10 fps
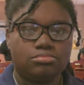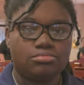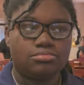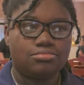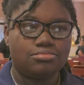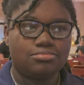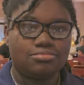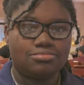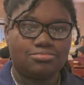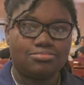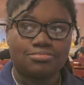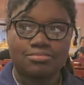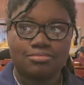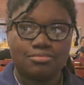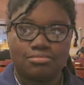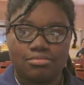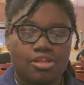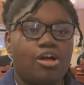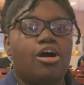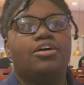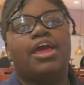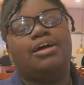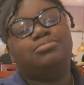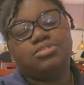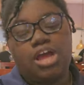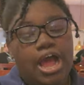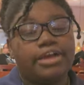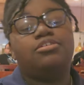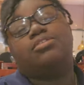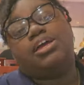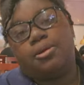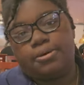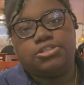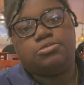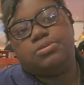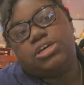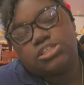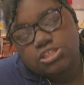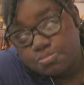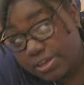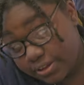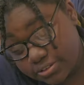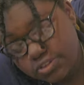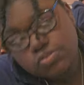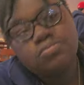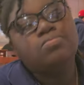Wow. No, like it. I don't like it personally because it's bees.